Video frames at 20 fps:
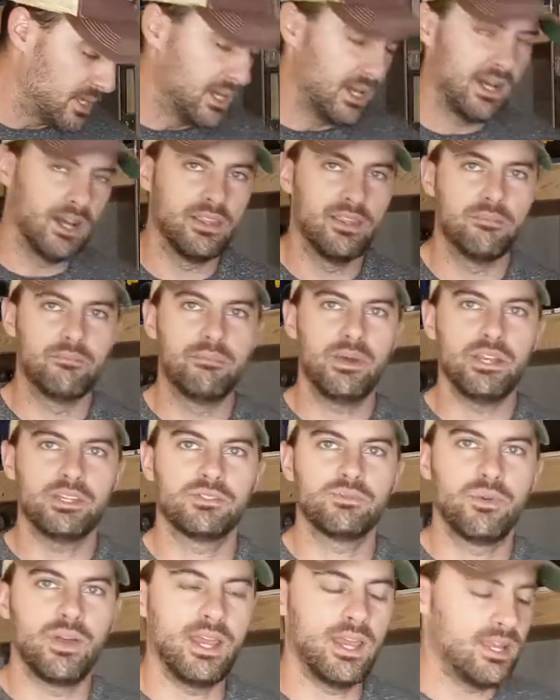on the best
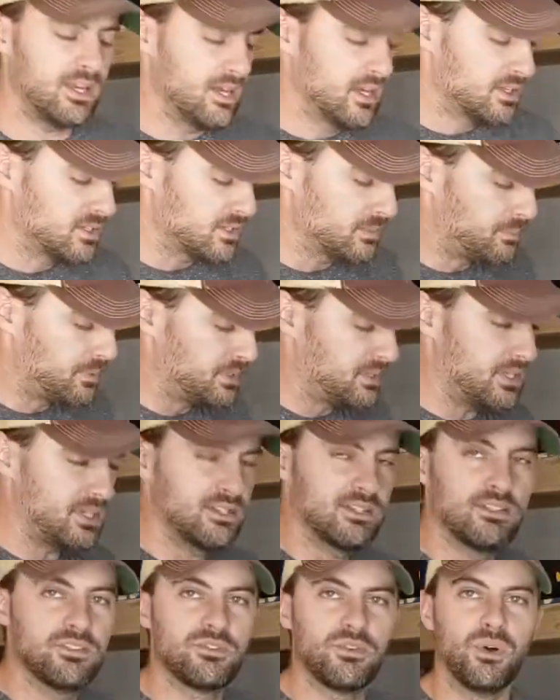way to put these
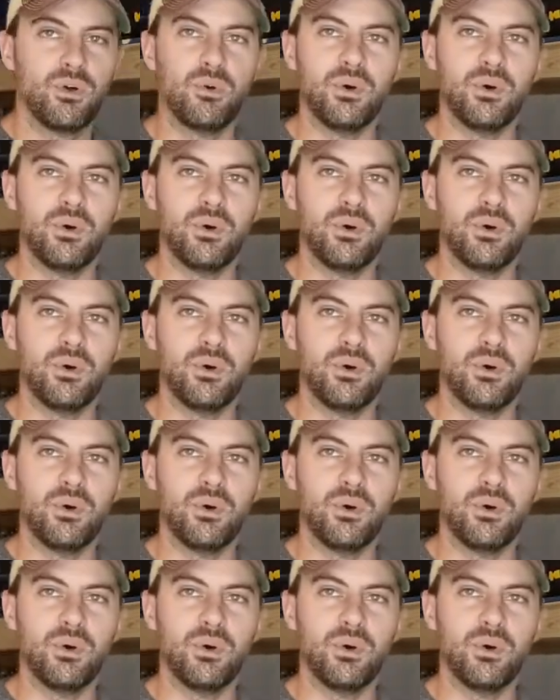into a